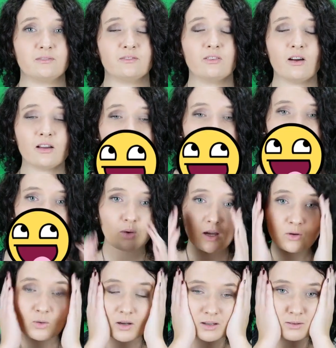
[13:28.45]
F
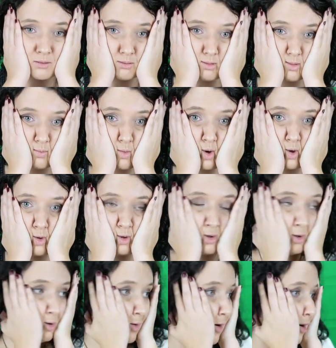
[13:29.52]
why do I do? Why is
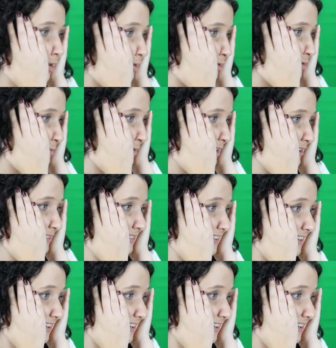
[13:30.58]
this so hard for me?